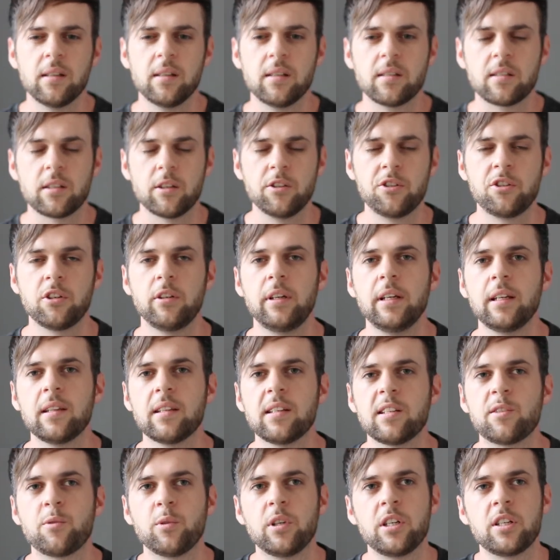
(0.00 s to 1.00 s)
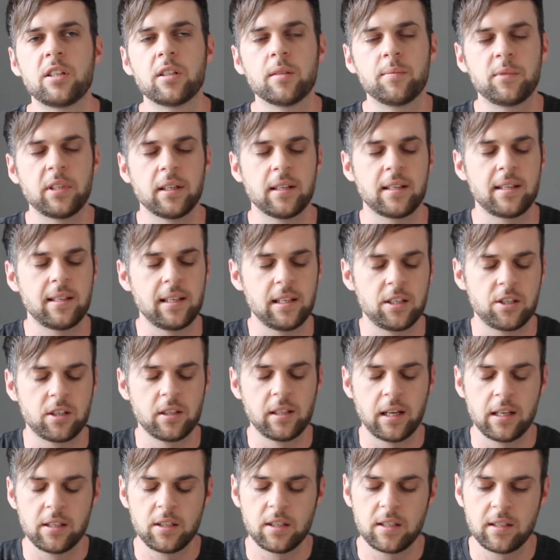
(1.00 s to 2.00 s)
So during this worship
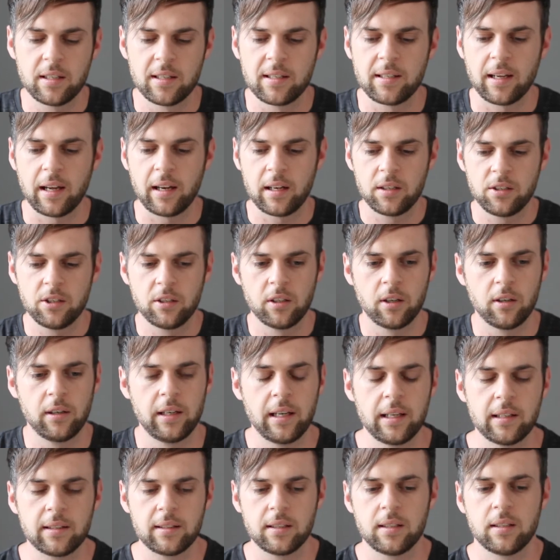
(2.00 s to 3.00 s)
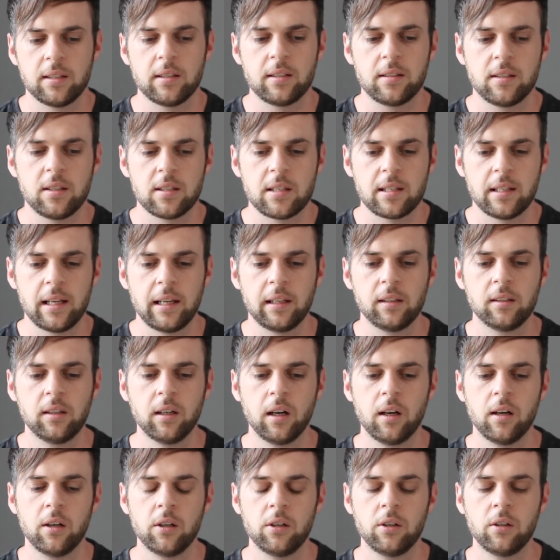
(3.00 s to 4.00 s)
session, I just decided, let
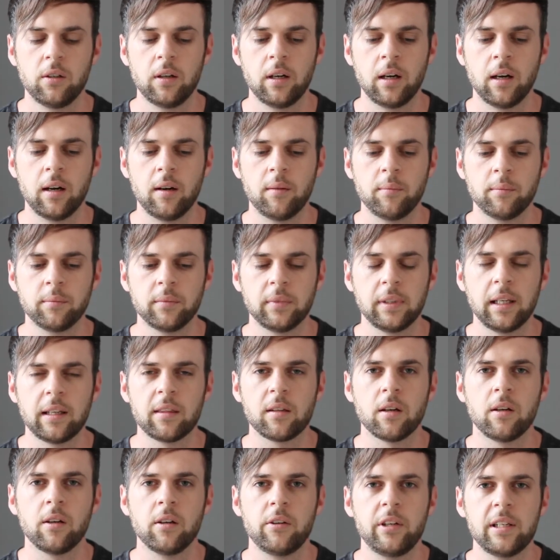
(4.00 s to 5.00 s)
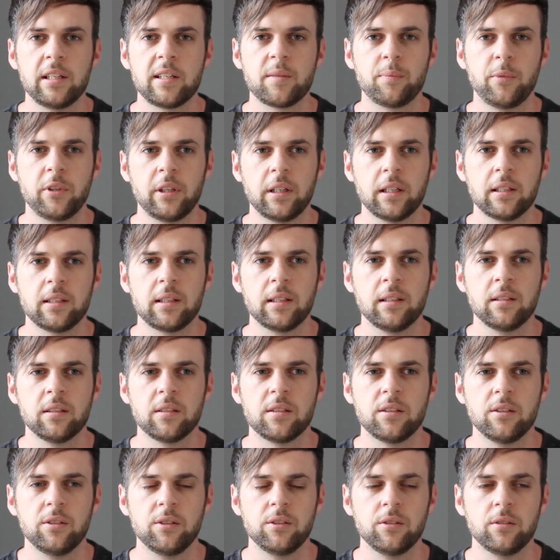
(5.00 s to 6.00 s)
go, let the Holy Spirit
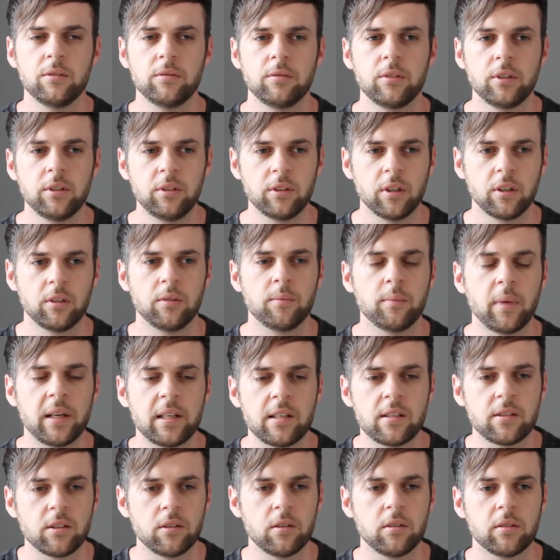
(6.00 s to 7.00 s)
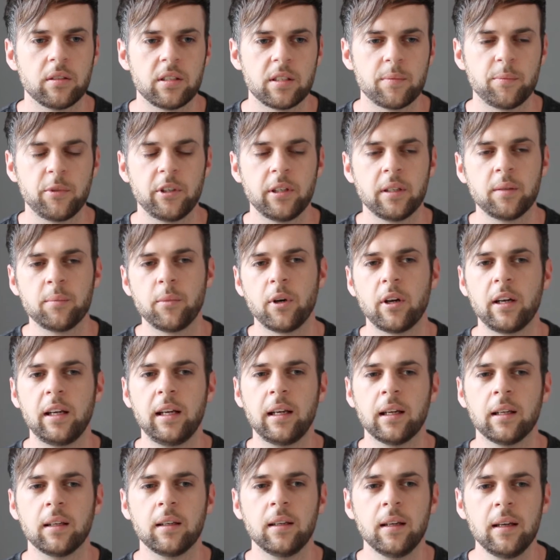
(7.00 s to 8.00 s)
into, my soul and spirit and
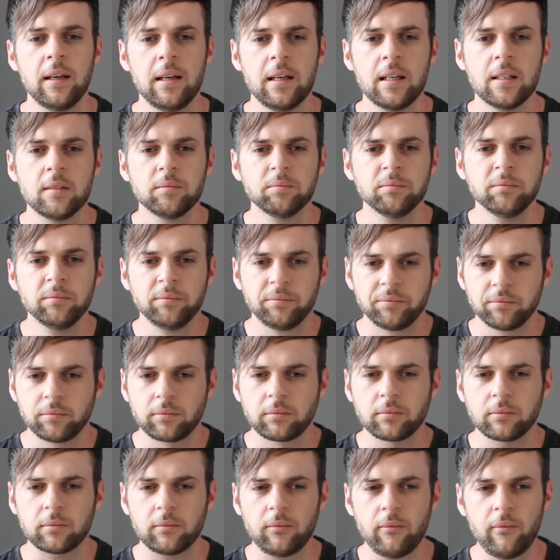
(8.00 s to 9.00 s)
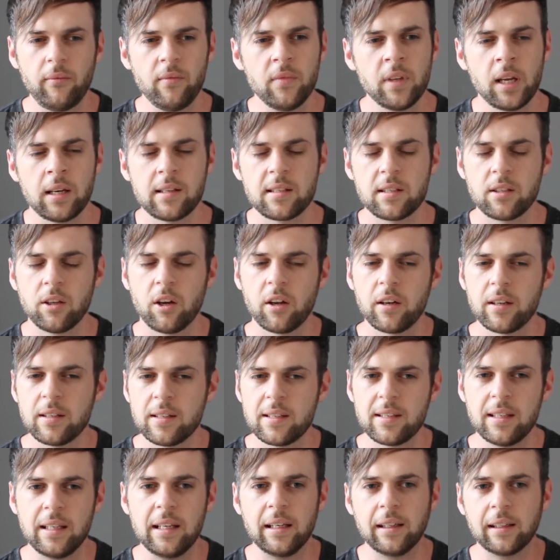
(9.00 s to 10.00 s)
body. And I started
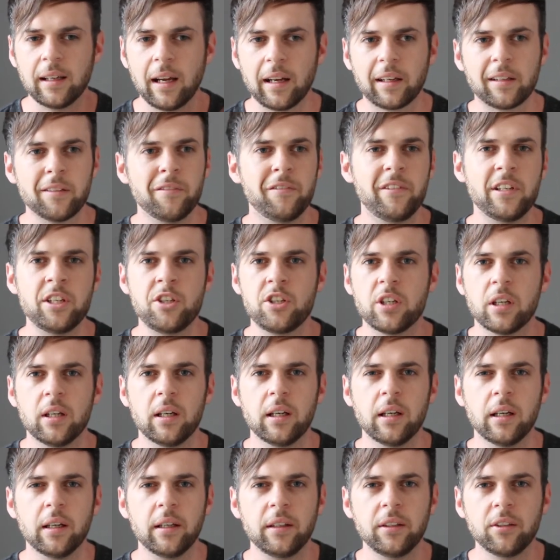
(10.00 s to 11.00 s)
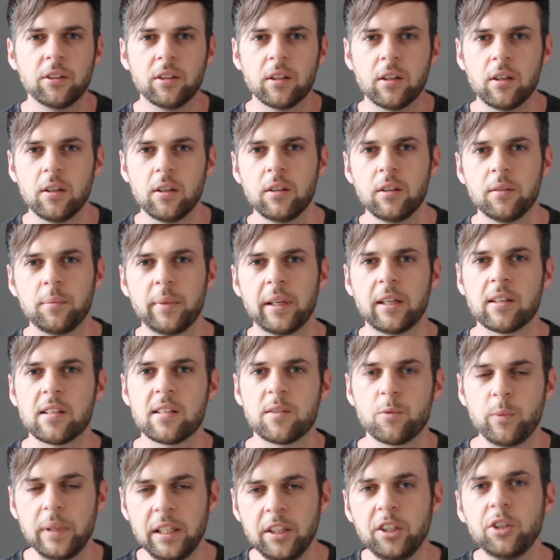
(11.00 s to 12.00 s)
seeing like a vision,
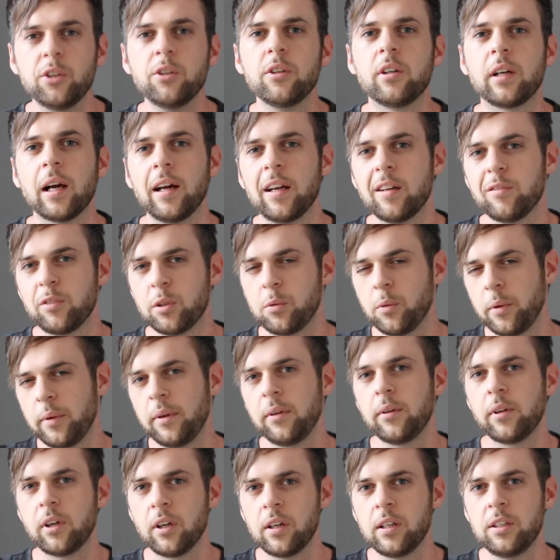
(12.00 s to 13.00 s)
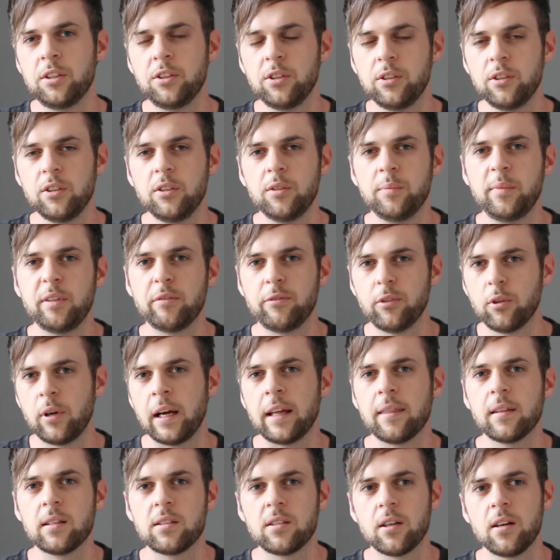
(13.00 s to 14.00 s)
because we knew kind of what we were going to do
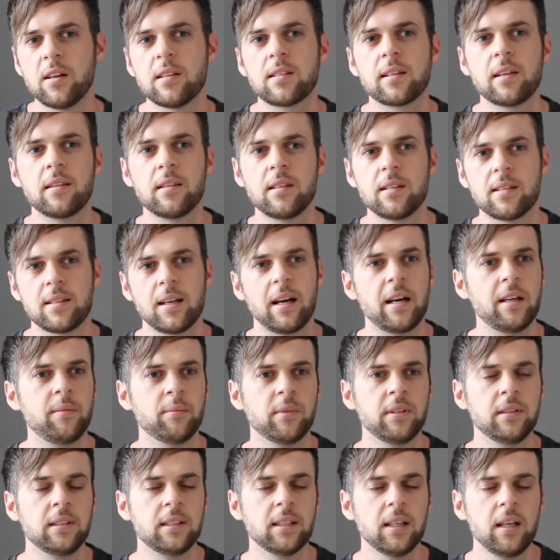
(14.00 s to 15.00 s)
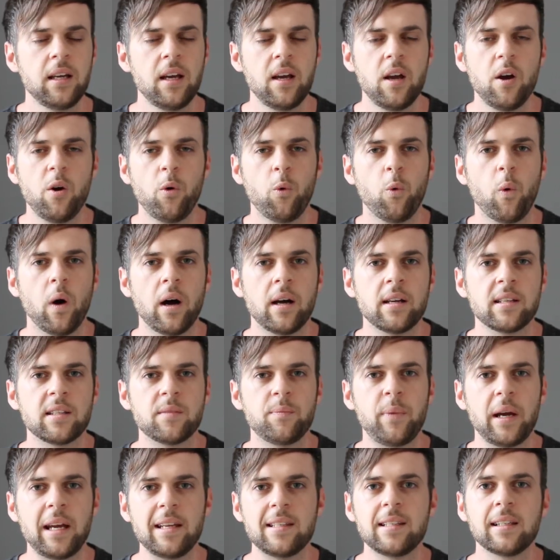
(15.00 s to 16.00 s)
beforehand. The task and the assignment was
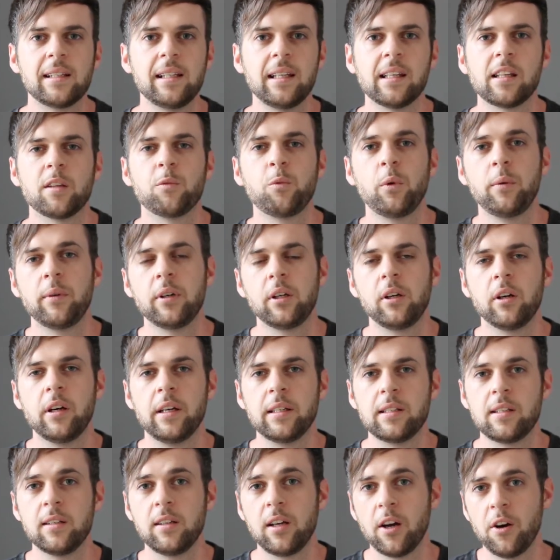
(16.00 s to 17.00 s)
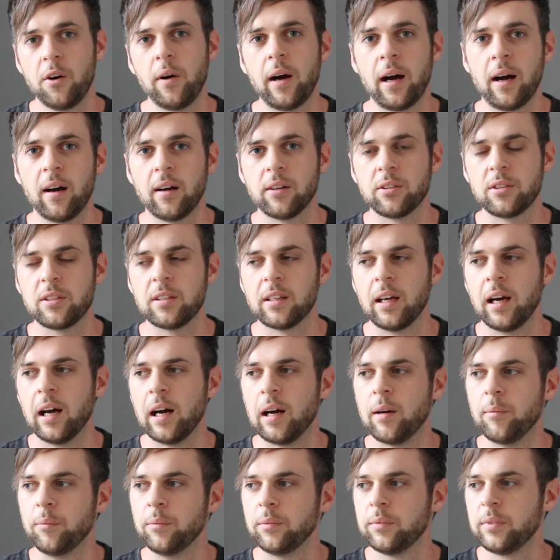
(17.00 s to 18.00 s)
basically that we were going to go out,
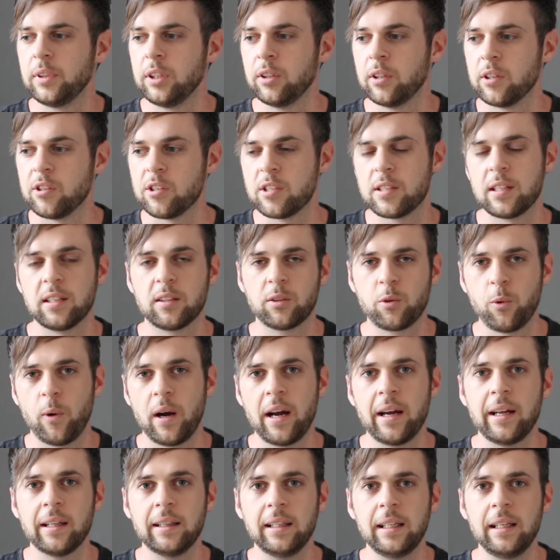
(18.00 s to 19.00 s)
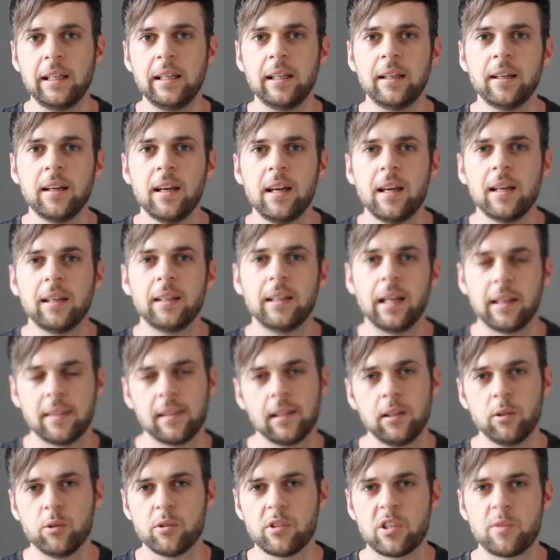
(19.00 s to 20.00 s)
sit quietly, let
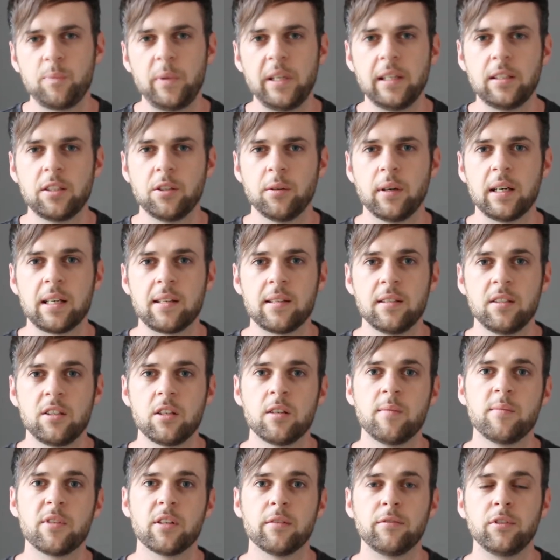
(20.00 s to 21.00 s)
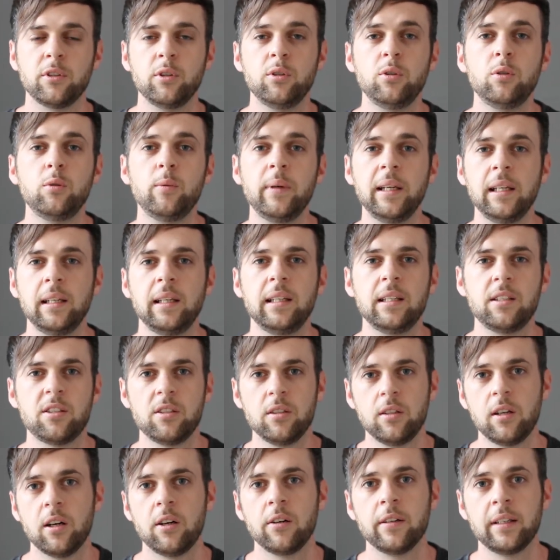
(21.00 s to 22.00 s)
the Lord speak to us in terms of who we need
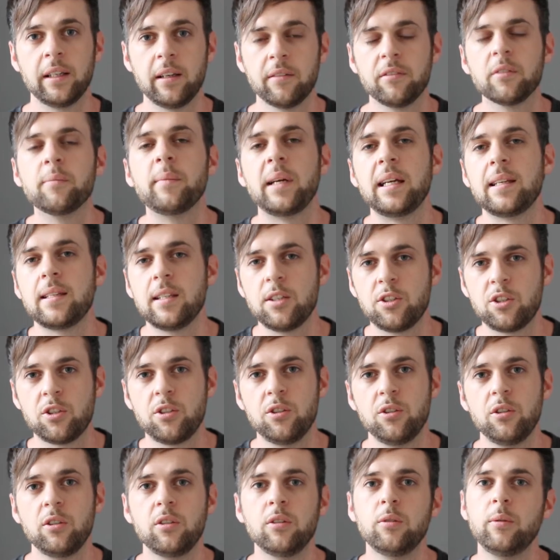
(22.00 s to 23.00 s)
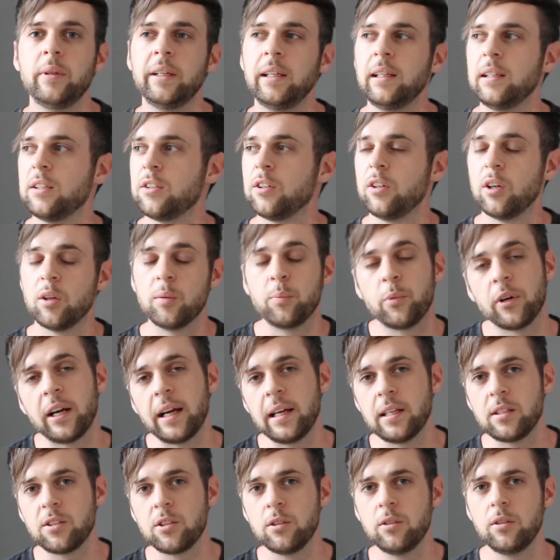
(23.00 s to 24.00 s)
to go and give a message to, who we need to go
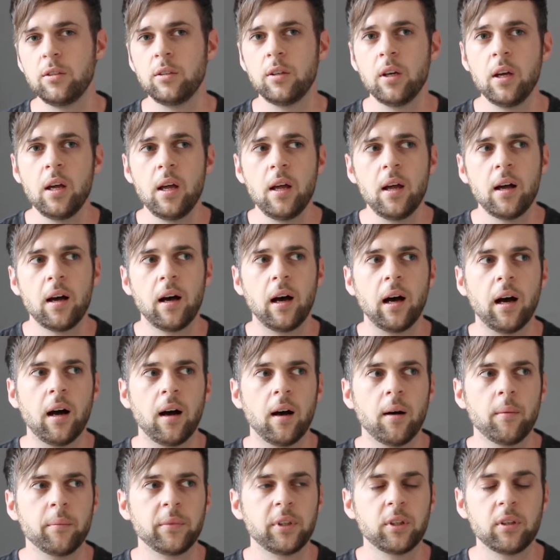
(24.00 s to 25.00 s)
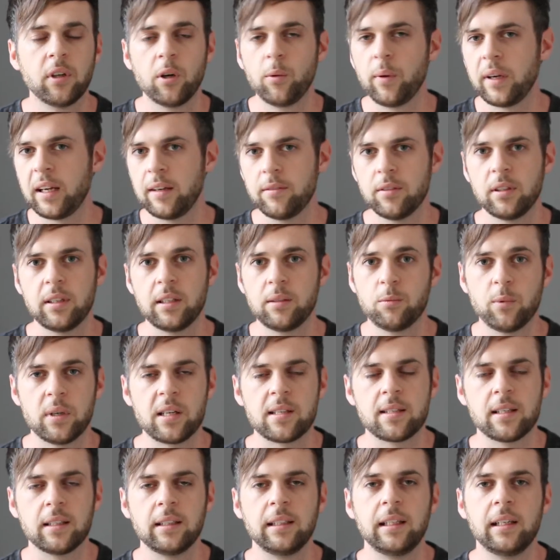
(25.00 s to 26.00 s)
pray to, whatever it
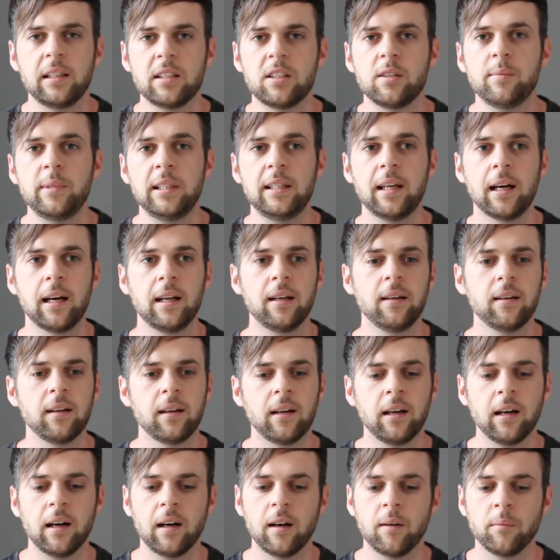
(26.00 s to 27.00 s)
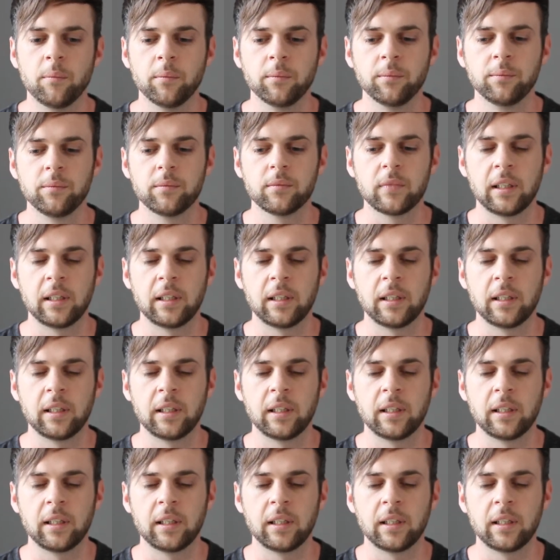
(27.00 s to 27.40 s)
was that needed to be done.